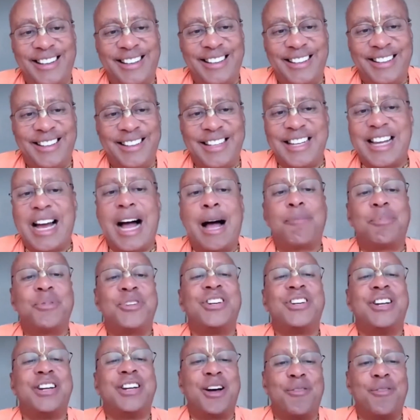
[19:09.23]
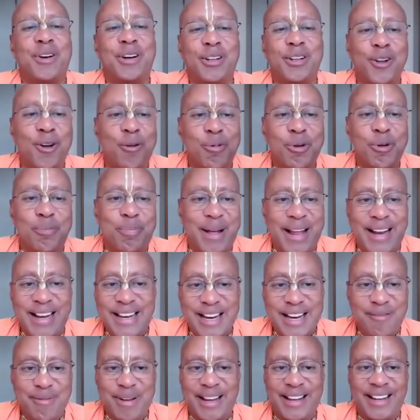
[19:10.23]
The opposite of a global
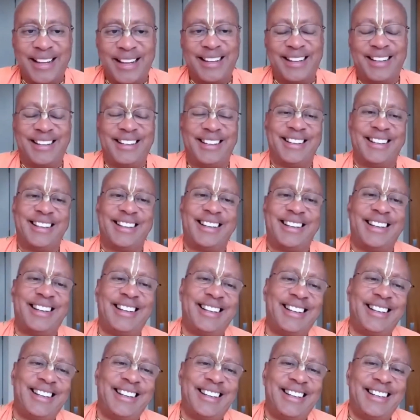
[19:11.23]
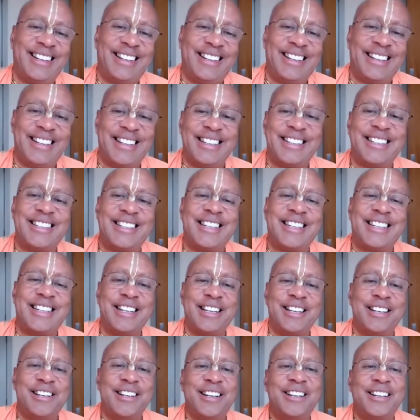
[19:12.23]
pandemic is
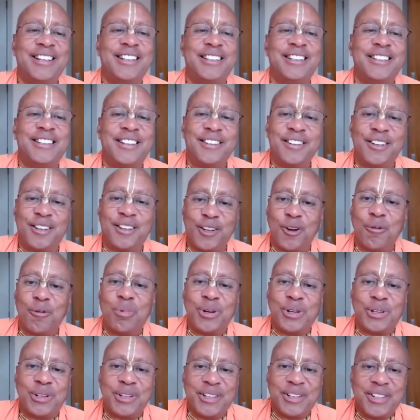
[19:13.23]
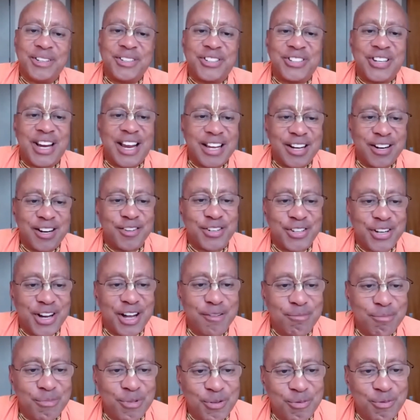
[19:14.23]
the global
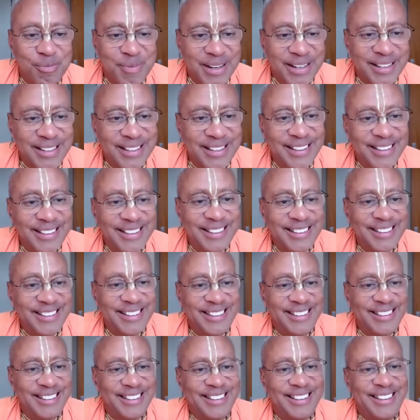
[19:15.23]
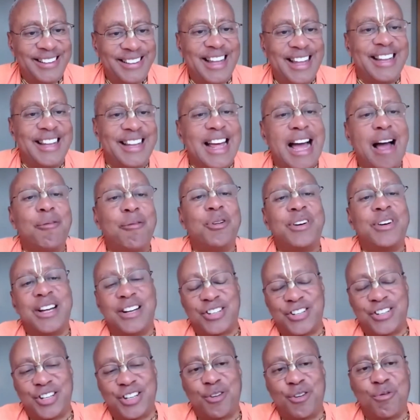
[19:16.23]
Sankirtan movement. And that will
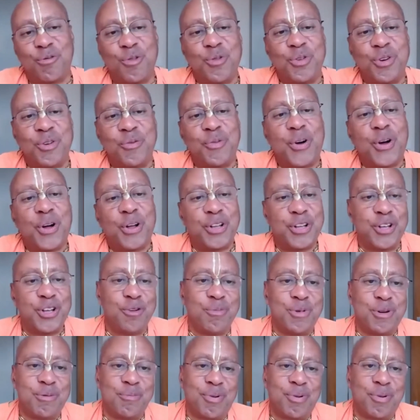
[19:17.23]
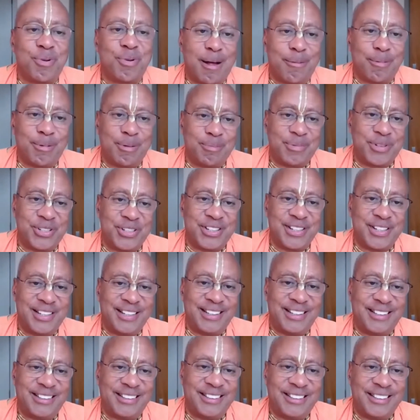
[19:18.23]
get to the root of all human problems,
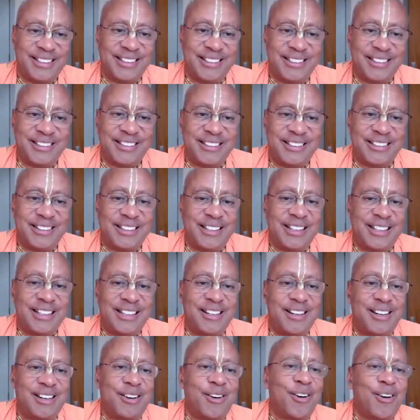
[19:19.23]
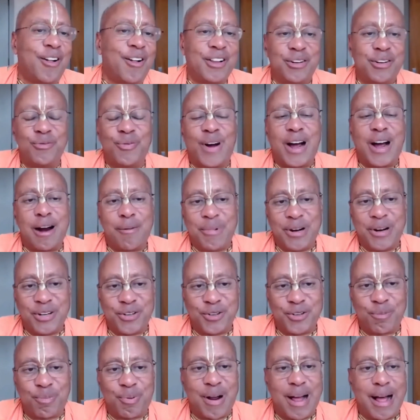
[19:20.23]
all
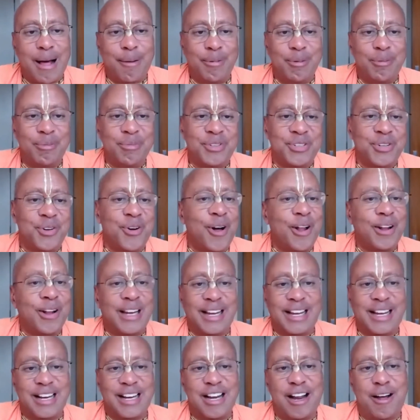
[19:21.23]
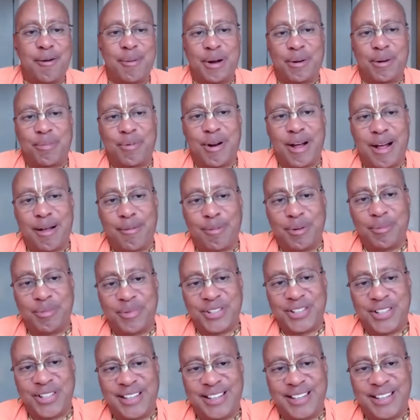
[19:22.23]
environmental problems, all economic problems.